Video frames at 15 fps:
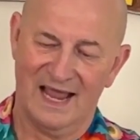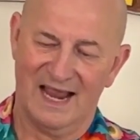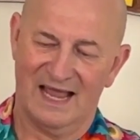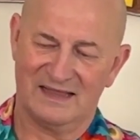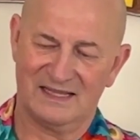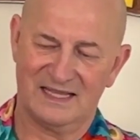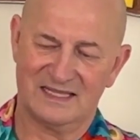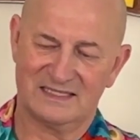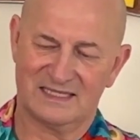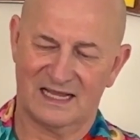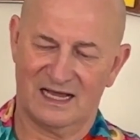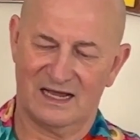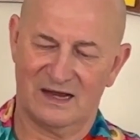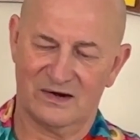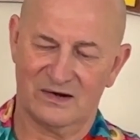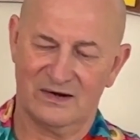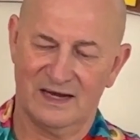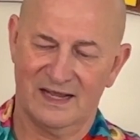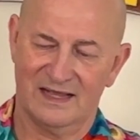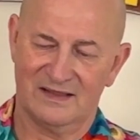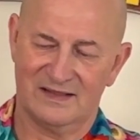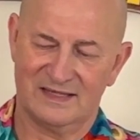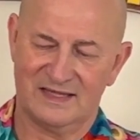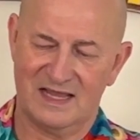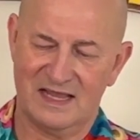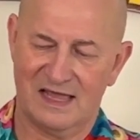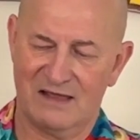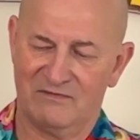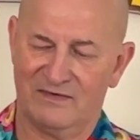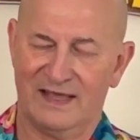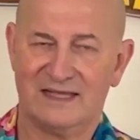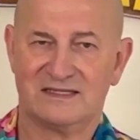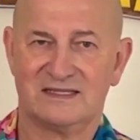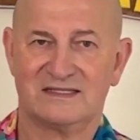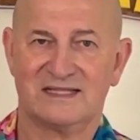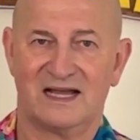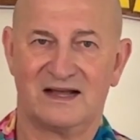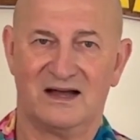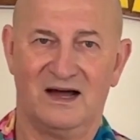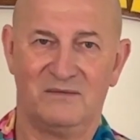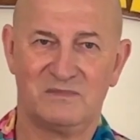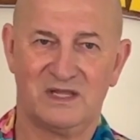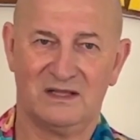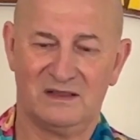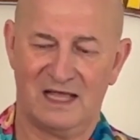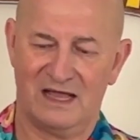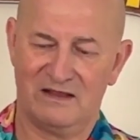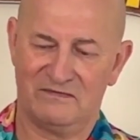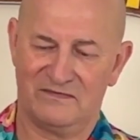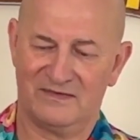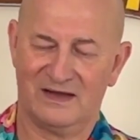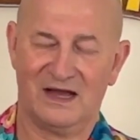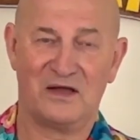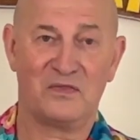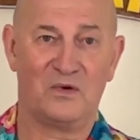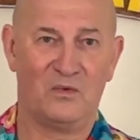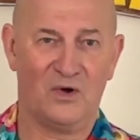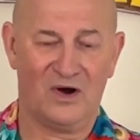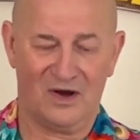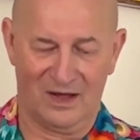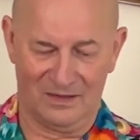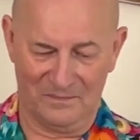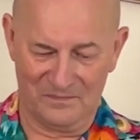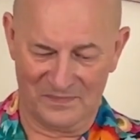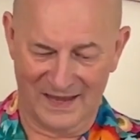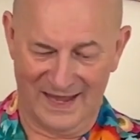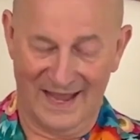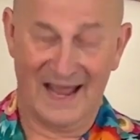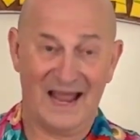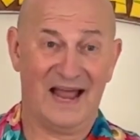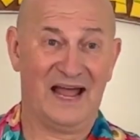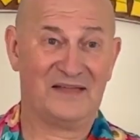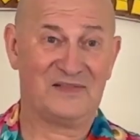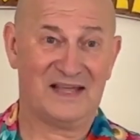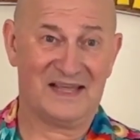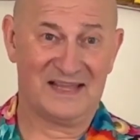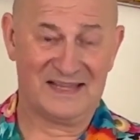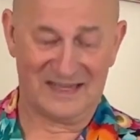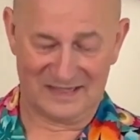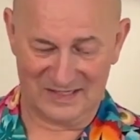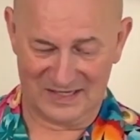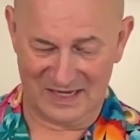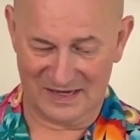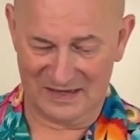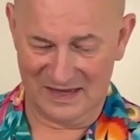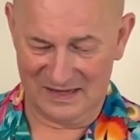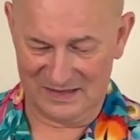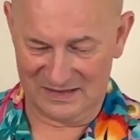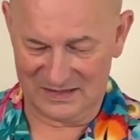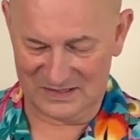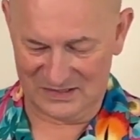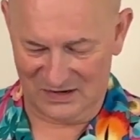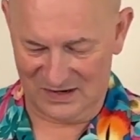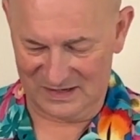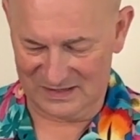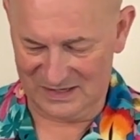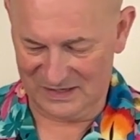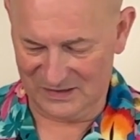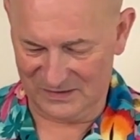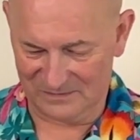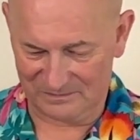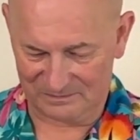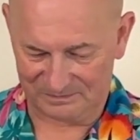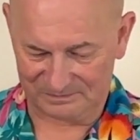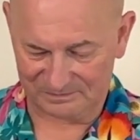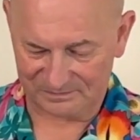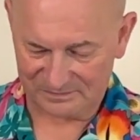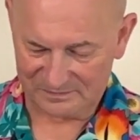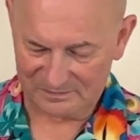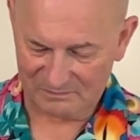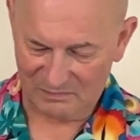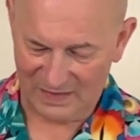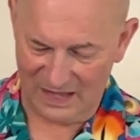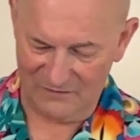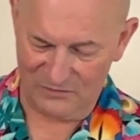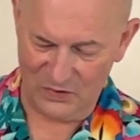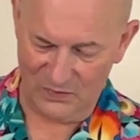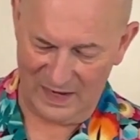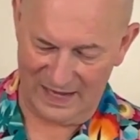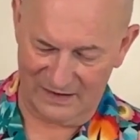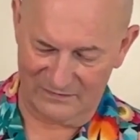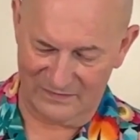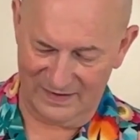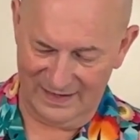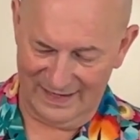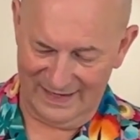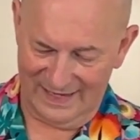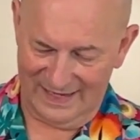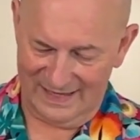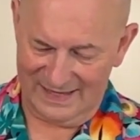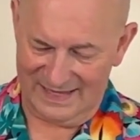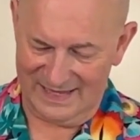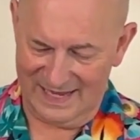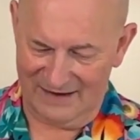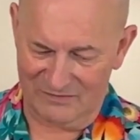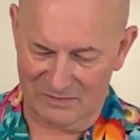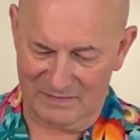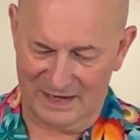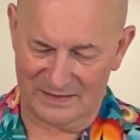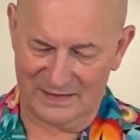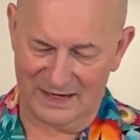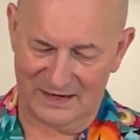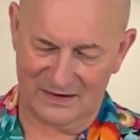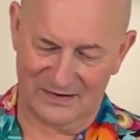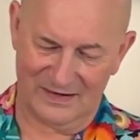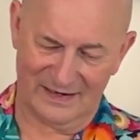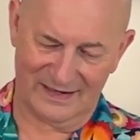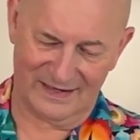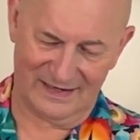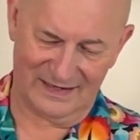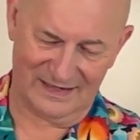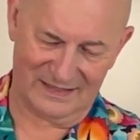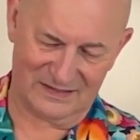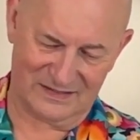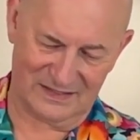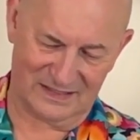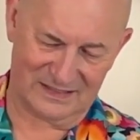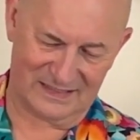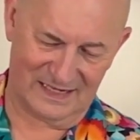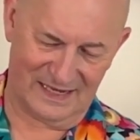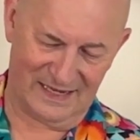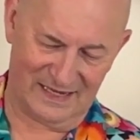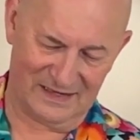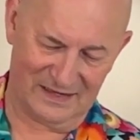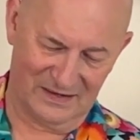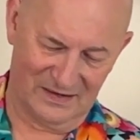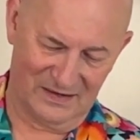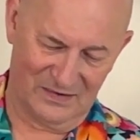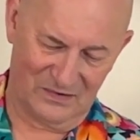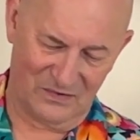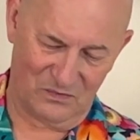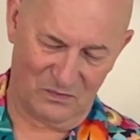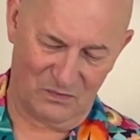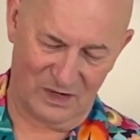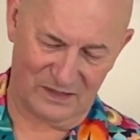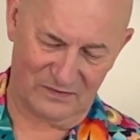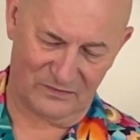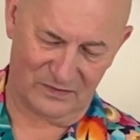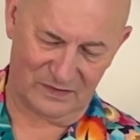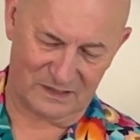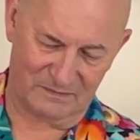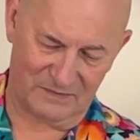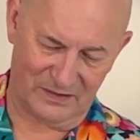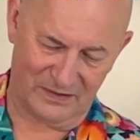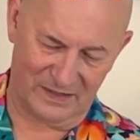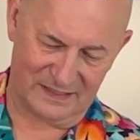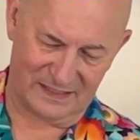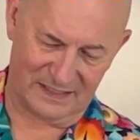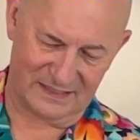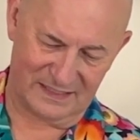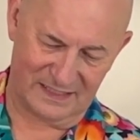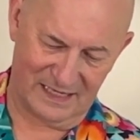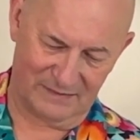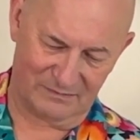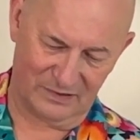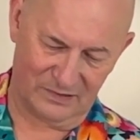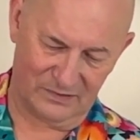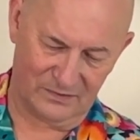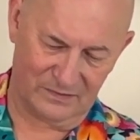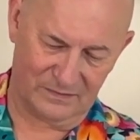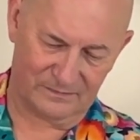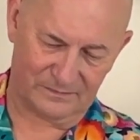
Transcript: And these are the tiki faces that come to life on the wall, and they sing the song to you. If you have never been there, it is just a wonderful experience. Can you see that blue?